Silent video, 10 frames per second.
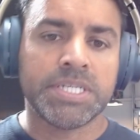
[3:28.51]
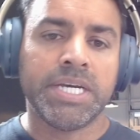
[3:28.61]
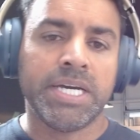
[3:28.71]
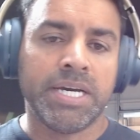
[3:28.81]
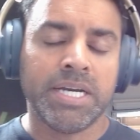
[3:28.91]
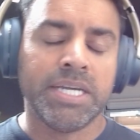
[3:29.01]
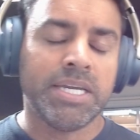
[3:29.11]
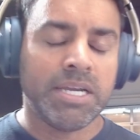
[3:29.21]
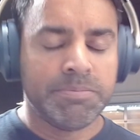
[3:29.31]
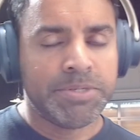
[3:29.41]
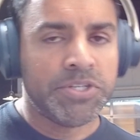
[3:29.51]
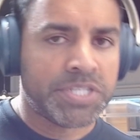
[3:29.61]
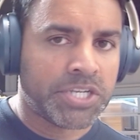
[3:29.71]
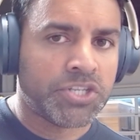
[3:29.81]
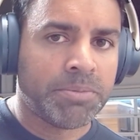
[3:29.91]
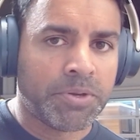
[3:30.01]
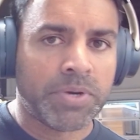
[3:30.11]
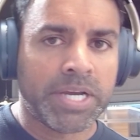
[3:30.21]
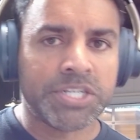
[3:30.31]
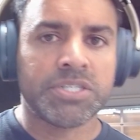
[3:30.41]
I've been using Adobe
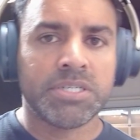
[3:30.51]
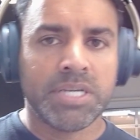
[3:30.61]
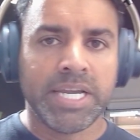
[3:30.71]
Rush.